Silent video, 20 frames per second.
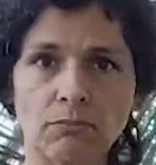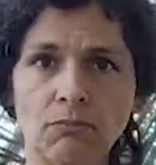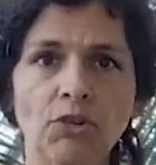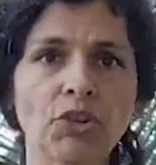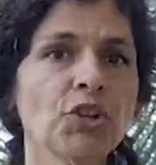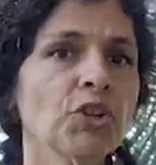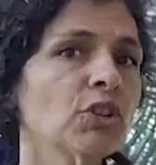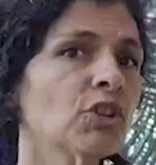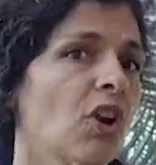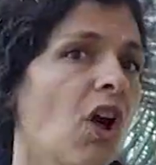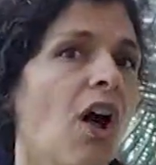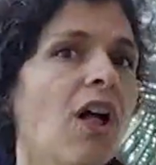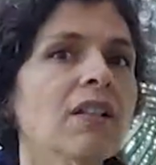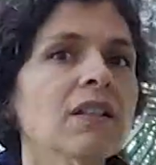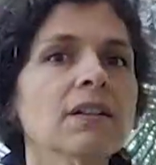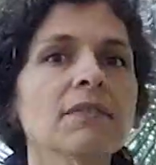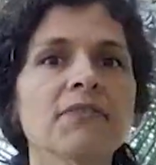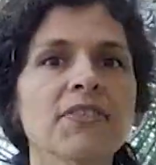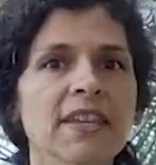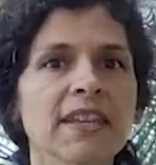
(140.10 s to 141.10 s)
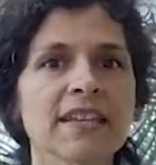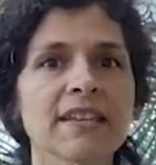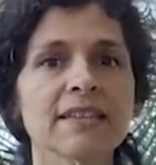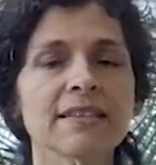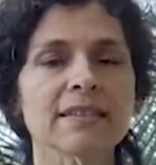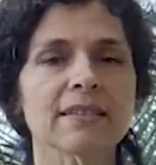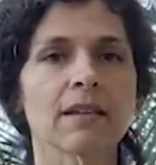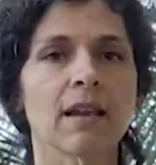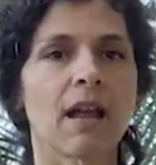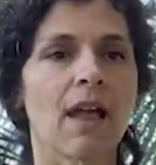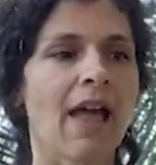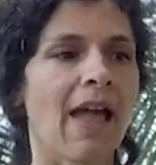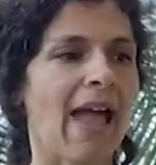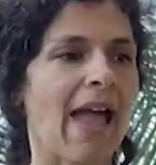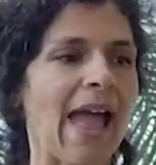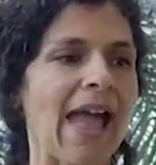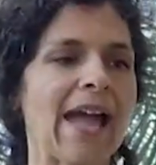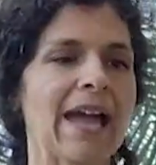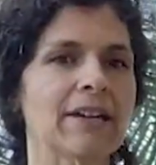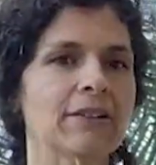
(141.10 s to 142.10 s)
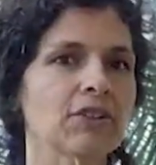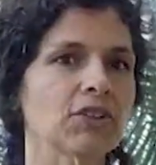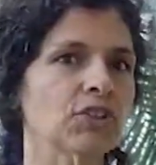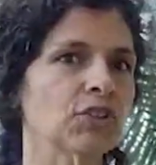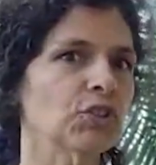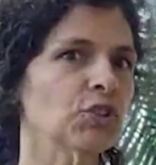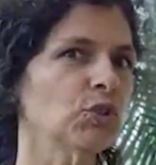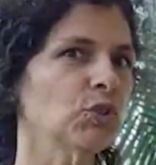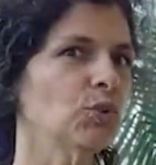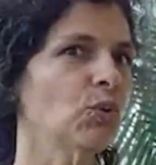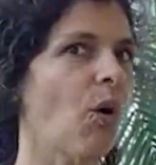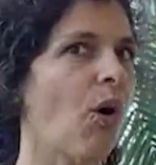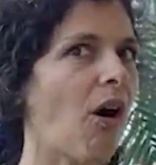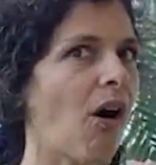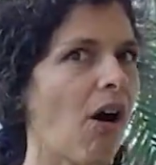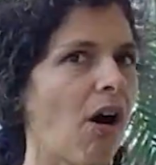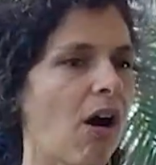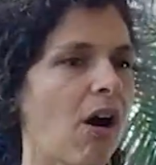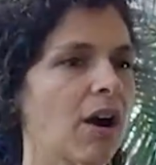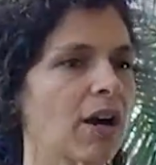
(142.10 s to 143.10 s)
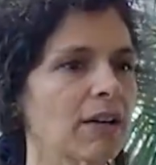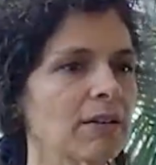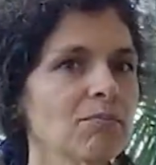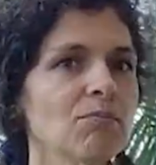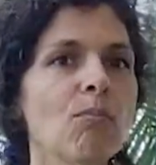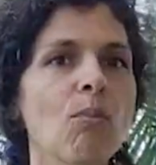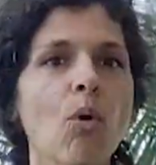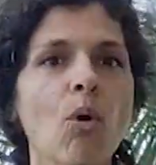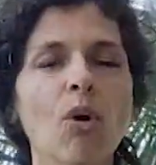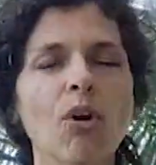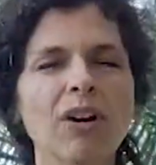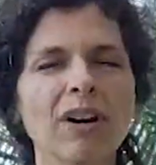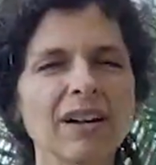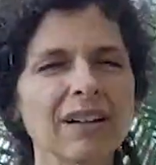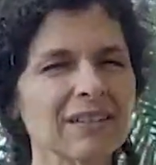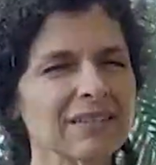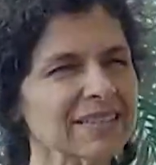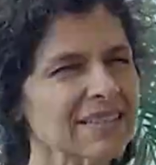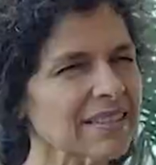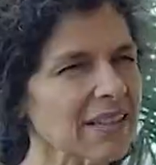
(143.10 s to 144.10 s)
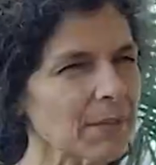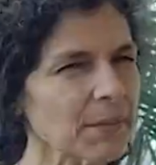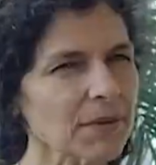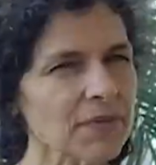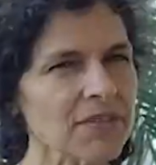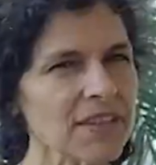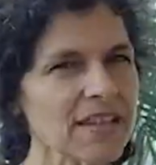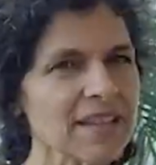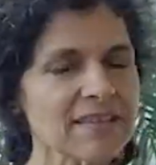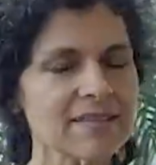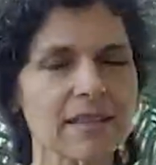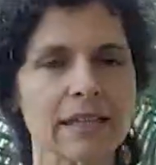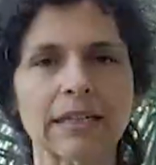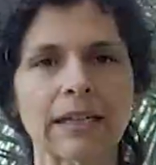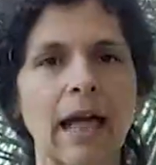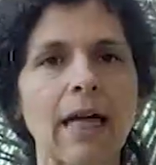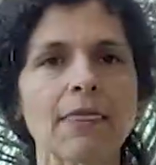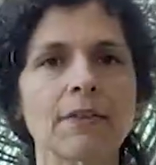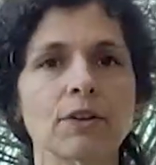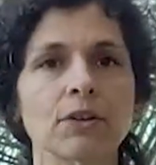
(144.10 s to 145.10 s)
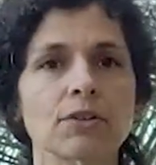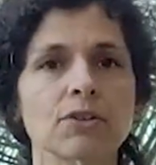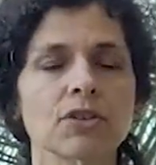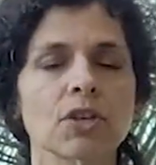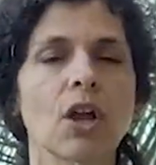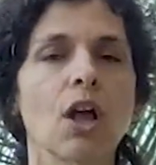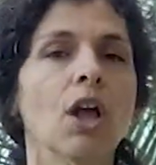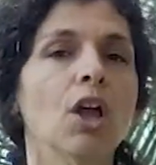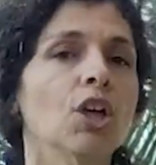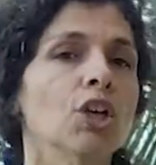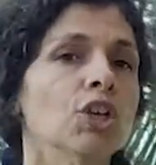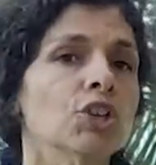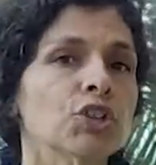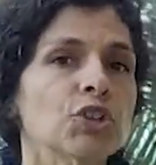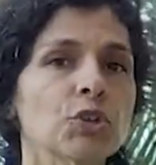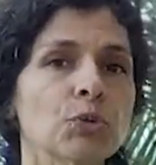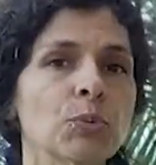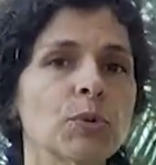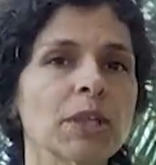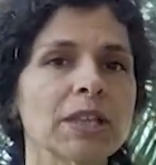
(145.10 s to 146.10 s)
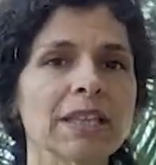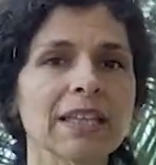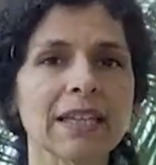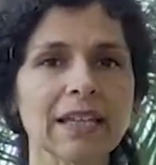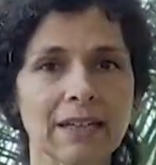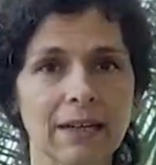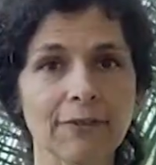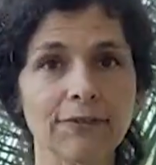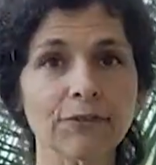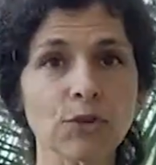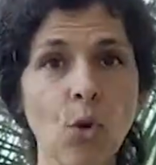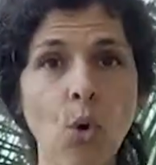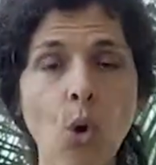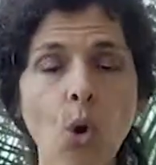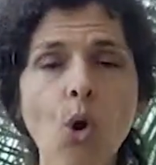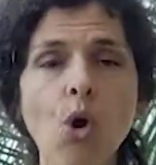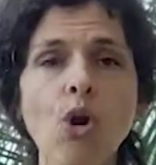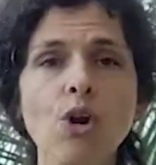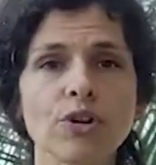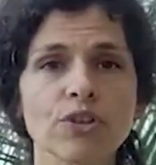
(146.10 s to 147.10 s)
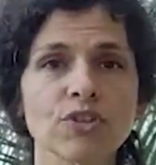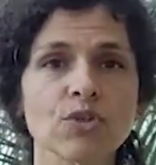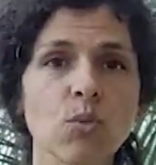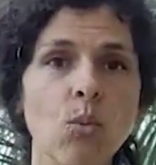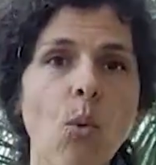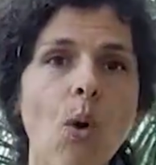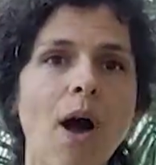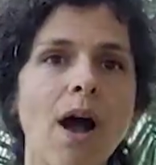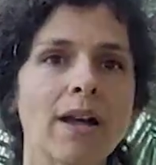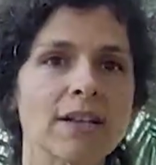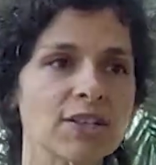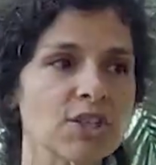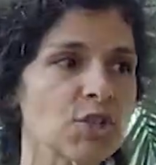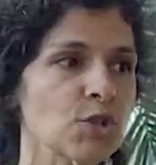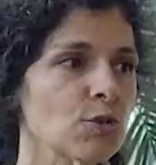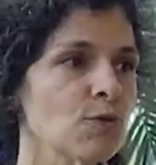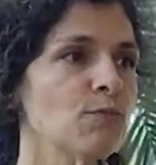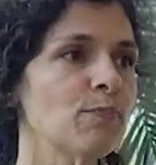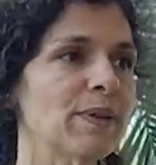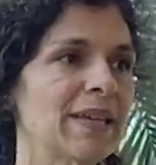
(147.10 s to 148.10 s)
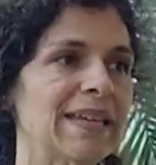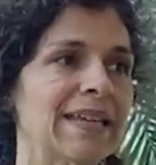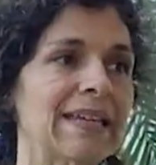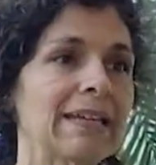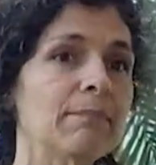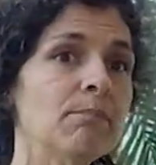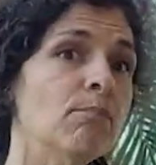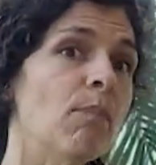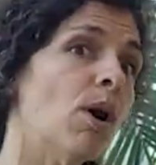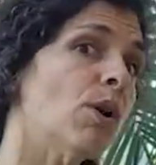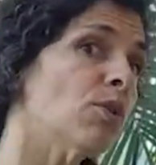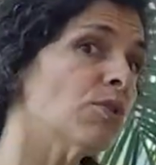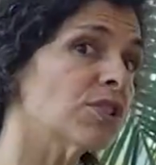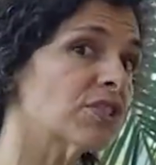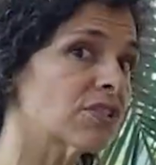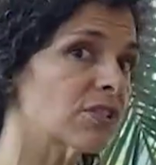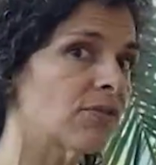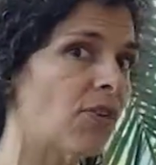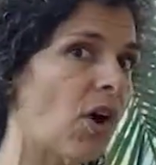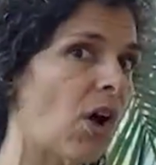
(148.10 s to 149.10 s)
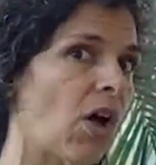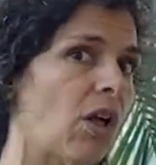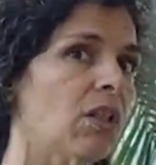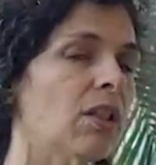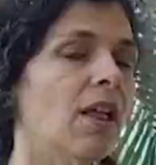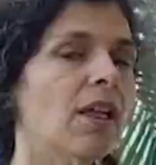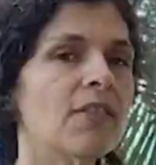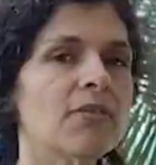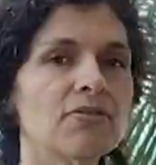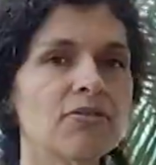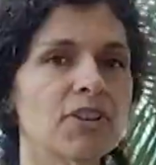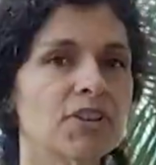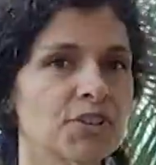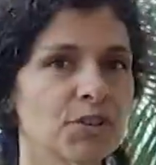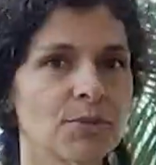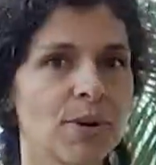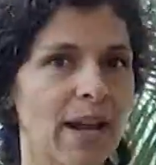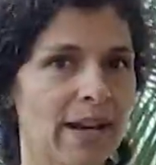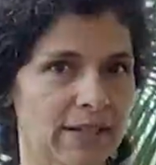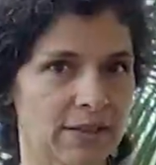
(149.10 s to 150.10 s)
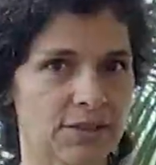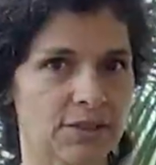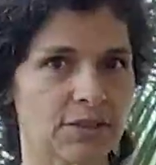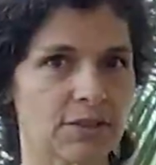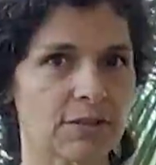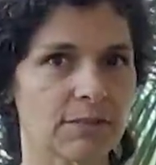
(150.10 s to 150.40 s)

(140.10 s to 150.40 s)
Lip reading: You're all of these, and you are more some of these than others. You really, of course, want to be, most of all, the director.